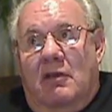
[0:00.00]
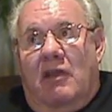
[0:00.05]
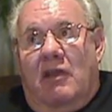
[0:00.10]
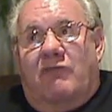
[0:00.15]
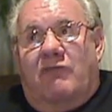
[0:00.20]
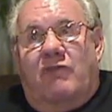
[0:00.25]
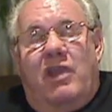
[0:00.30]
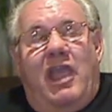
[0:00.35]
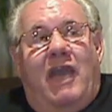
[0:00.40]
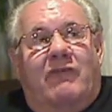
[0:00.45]

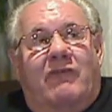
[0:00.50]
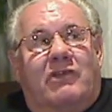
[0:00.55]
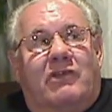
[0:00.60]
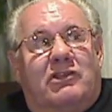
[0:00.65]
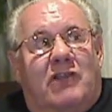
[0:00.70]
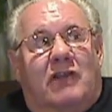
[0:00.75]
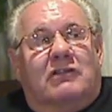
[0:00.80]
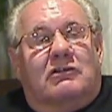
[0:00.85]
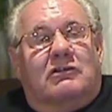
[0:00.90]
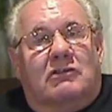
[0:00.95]
If we have
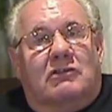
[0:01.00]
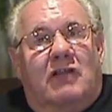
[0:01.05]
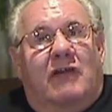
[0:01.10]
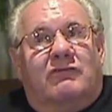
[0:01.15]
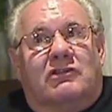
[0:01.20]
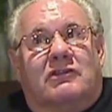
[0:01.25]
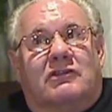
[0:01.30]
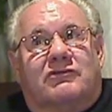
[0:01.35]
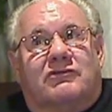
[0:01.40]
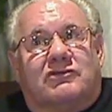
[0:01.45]
another
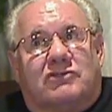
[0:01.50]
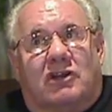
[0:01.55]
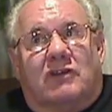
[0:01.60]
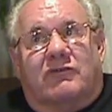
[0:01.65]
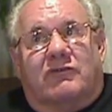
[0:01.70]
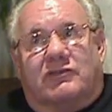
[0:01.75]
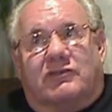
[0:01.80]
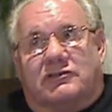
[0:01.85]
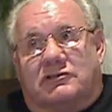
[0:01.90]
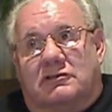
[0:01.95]
level of
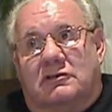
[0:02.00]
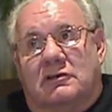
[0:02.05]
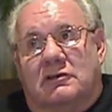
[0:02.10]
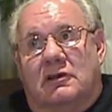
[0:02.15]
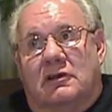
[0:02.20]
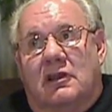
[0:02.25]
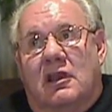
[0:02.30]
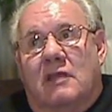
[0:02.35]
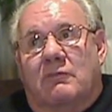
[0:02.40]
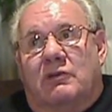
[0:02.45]
service
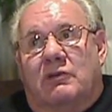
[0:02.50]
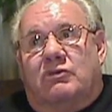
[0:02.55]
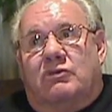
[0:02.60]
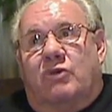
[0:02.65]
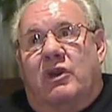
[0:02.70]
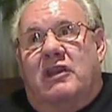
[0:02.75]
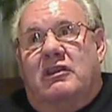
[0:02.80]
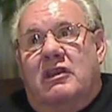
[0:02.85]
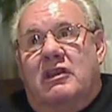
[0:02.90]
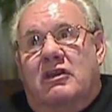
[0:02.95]

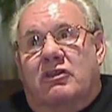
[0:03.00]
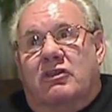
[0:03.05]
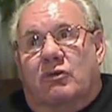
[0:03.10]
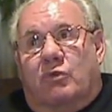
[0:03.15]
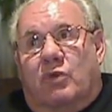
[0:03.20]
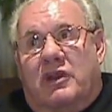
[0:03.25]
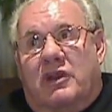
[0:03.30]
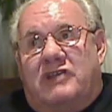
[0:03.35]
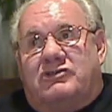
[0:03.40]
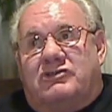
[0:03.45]
between the
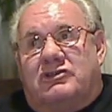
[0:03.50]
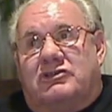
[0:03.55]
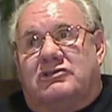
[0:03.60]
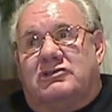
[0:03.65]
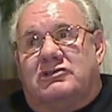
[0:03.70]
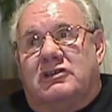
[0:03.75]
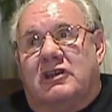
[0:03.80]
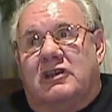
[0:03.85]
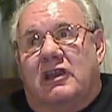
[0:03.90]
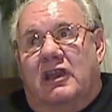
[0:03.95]

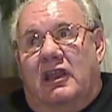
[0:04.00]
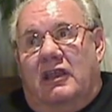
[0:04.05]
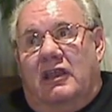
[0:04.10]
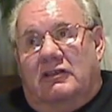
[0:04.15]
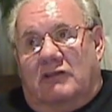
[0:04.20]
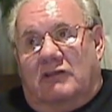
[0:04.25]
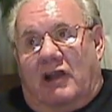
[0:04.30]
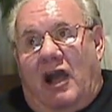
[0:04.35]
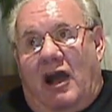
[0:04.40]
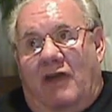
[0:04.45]
regions
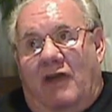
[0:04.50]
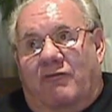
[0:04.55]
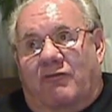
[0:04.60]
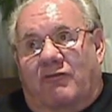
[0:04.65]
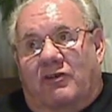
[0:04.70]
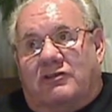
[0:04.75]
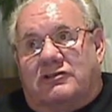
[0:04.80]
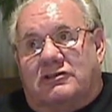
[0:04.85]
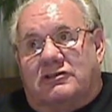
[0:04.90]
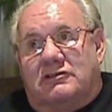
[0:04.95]
and the
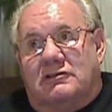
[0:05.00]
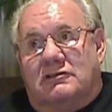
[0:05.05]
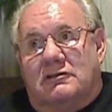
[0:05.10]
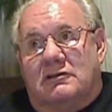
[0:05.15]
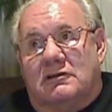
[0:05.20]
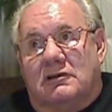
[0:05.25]
conference